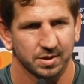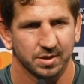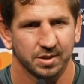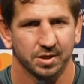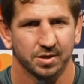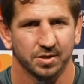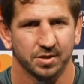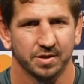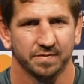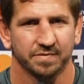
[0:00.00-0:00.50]

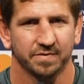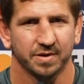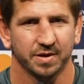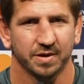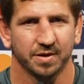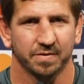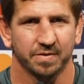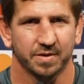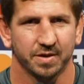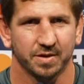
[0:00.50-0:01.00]
Yeah, definitely.
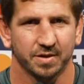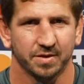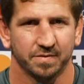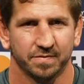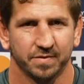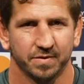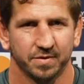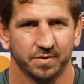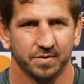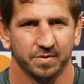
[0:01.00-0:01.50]
I think if
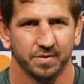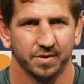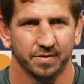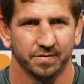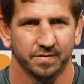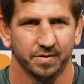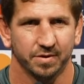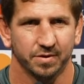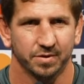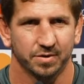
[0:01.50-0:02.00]
you
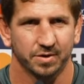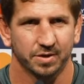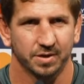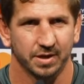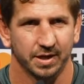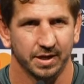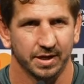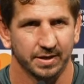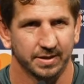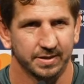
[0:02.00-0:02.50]
looked
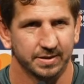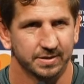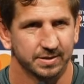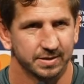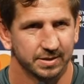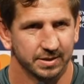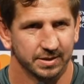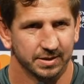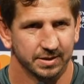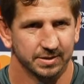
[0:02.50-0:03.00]
at
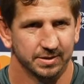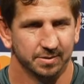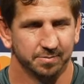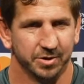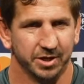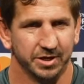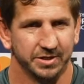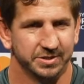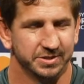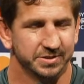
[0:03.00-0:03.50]
the
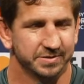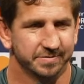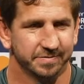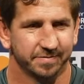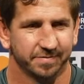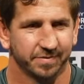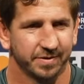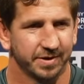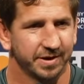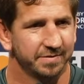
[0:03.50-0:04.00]
bench,
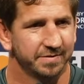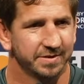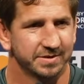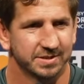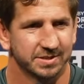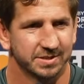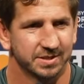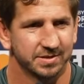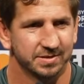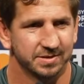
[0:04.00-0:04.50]
even
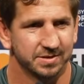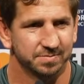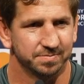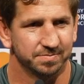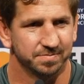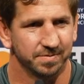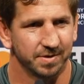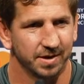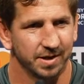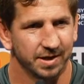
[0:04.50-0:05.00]
since
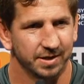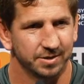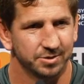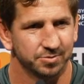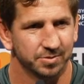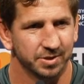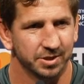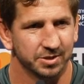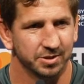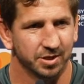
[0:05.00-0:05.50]

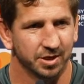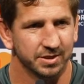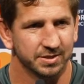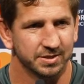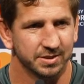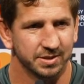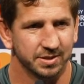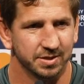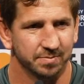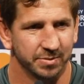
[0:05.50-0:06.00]

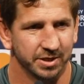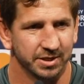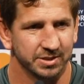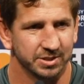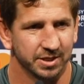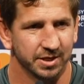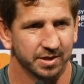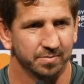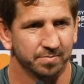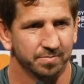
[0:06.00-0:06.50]
2019, the bench
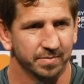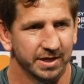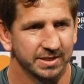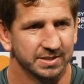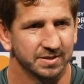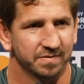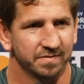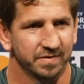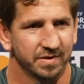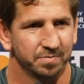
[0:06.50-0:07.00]
had a
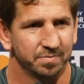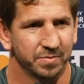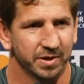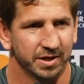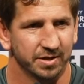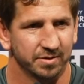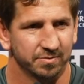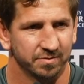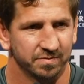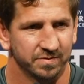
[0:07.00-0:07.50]
massive
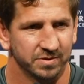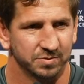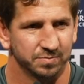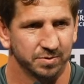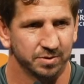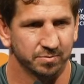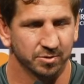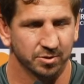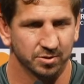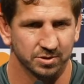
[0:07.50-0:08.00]
impact with the
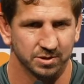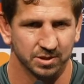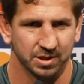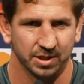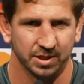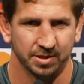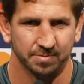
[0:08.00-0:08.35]
Springboks.